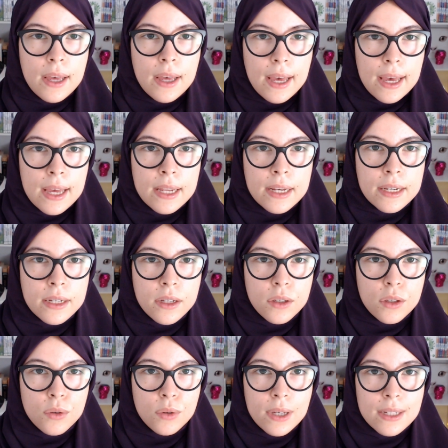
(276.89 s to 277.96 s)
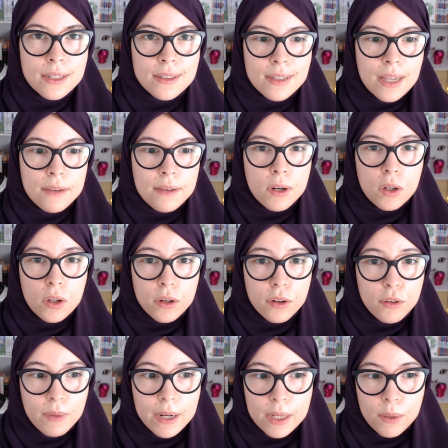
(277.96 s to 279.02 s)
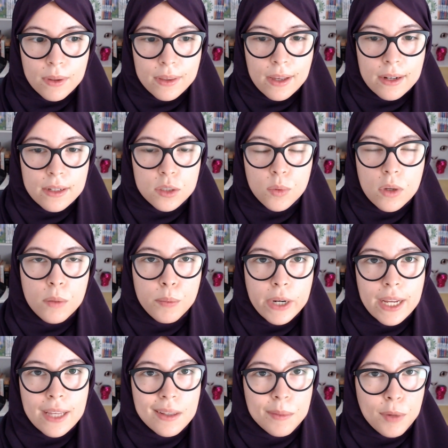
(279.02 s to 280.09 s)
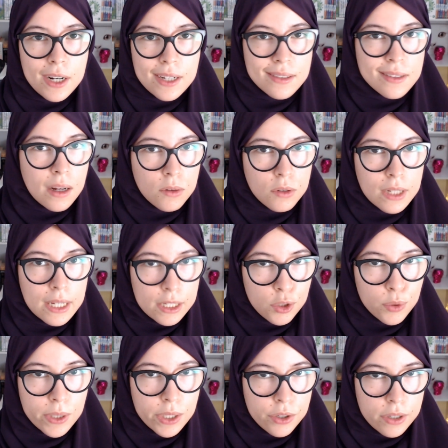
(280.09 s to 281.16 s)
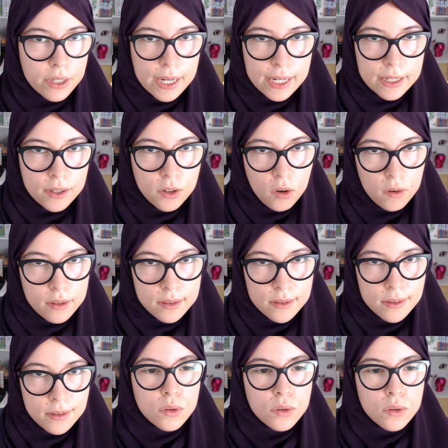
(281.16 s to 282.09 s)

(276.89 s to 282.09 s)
and you can save a lot of money with that as well, bringing the price down to like $280.